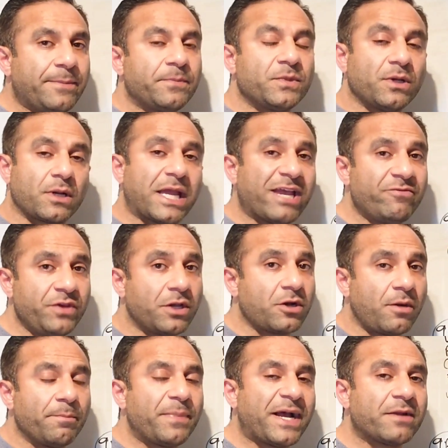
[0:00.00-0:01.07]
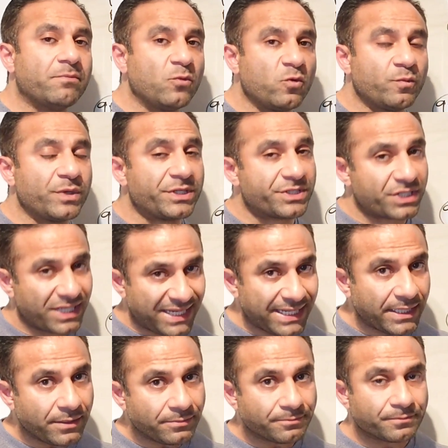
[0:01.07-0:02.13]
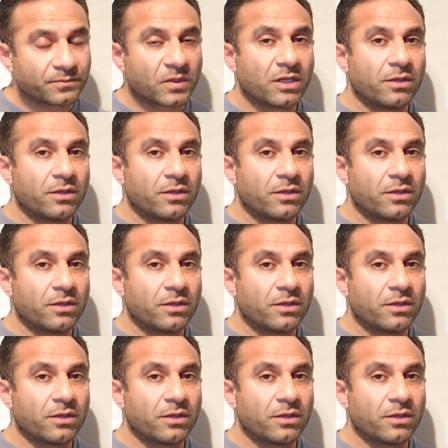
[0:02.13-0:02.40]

keep the heavy compound movements in.